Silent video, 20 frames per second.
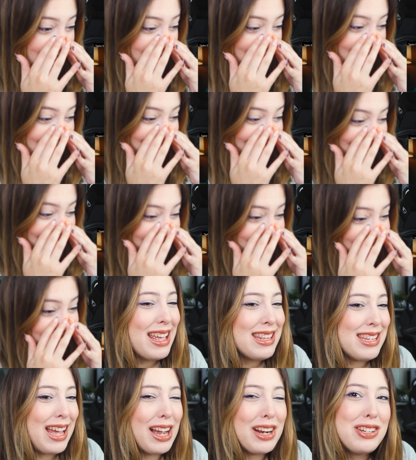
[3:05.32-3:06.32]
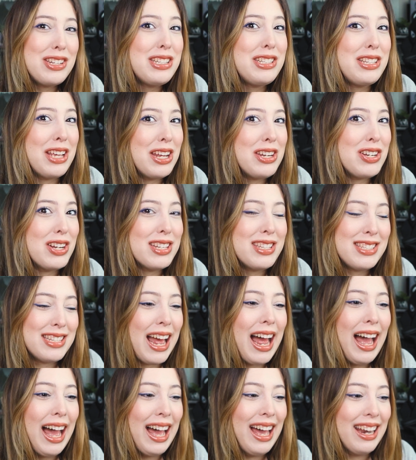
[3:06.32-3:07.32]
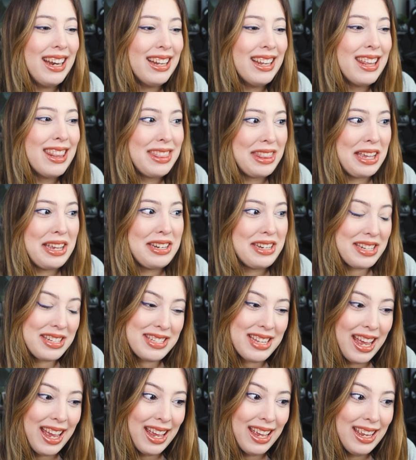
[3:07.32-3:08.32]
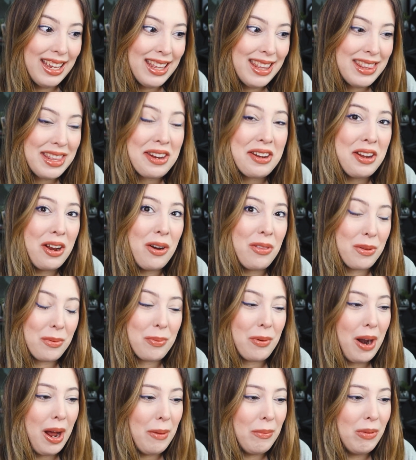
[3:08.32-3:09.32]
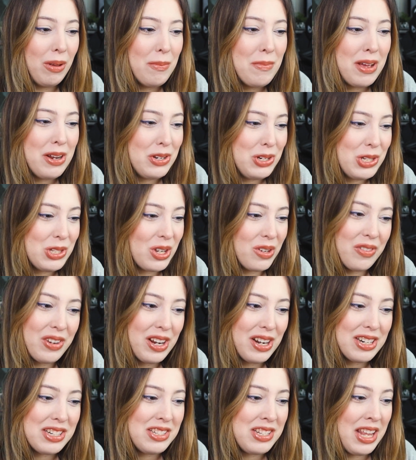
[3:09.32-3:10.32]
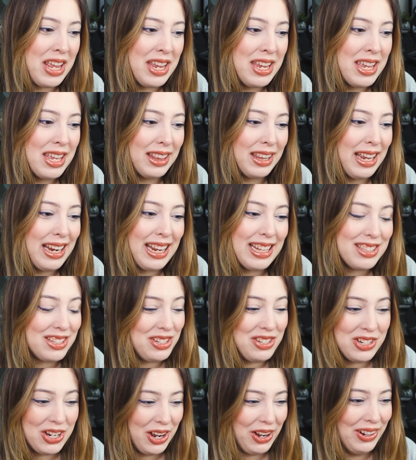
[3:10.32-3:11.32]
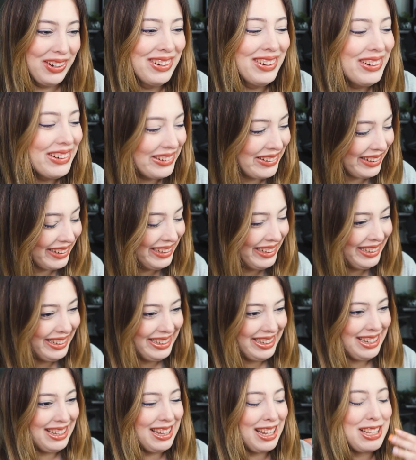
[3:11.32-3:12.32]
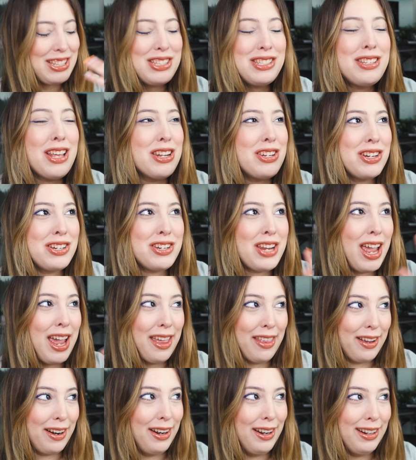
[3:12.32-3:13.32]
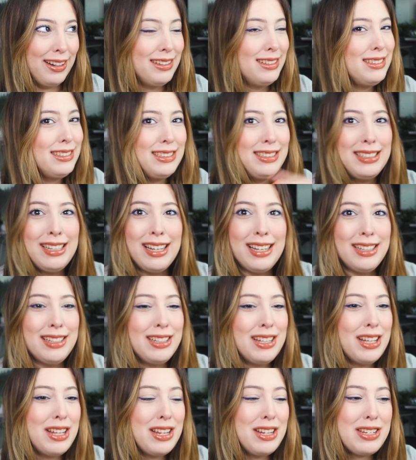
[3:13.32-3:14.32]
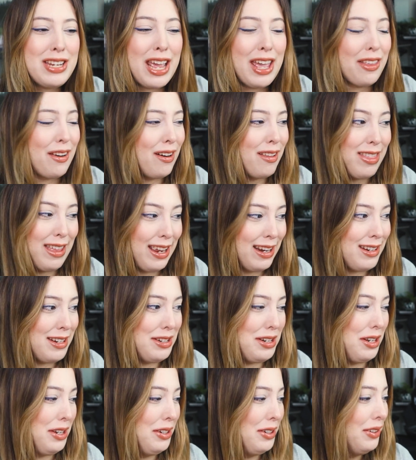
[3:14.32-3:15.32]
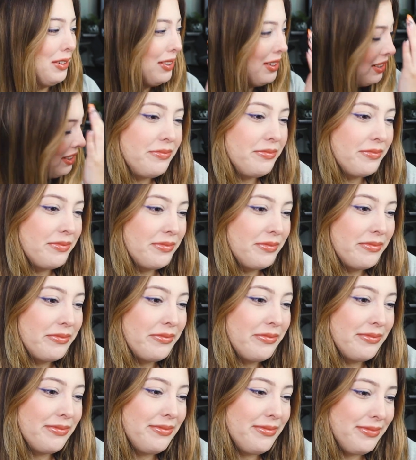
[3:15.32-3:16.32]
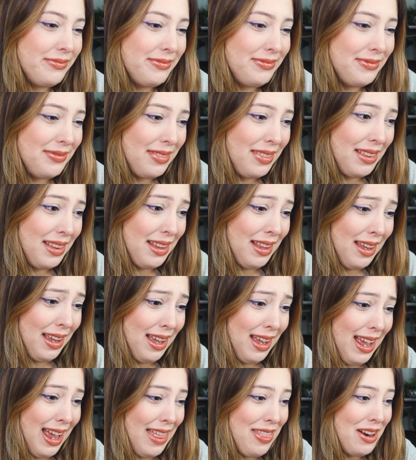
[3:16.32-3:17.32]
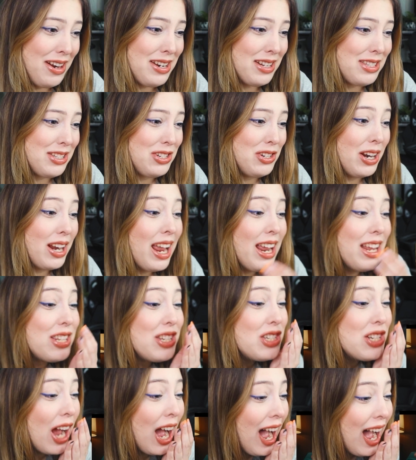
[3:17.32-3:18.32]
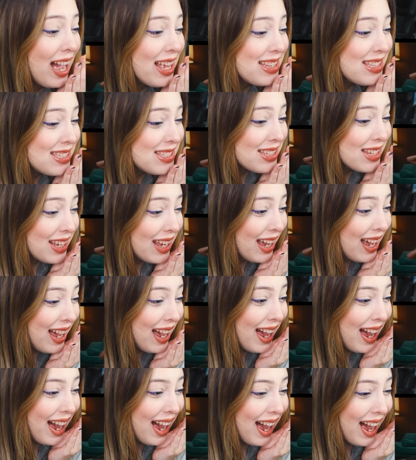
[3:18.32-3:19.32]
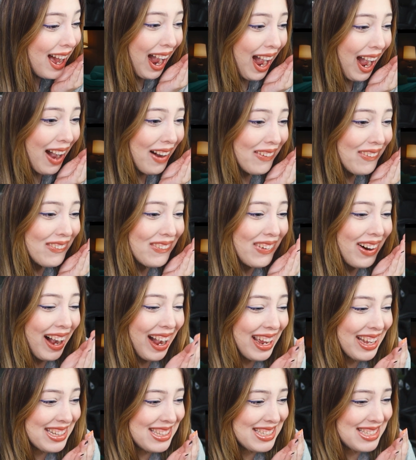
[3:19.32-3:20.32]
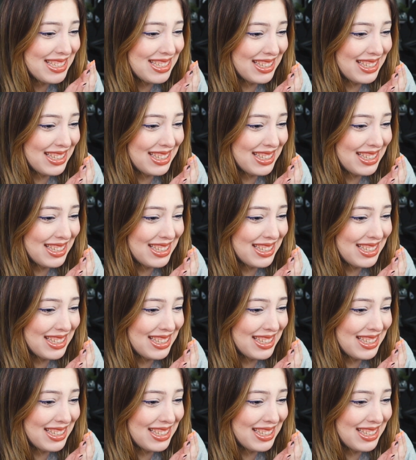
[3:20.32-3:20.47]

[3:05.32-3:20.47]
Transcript: already? It's actually such a sad thing to say that you're the problem, and she's over here saying it like it's a joke. Like such a Taylor thing to do. And they're just drinking shots? What?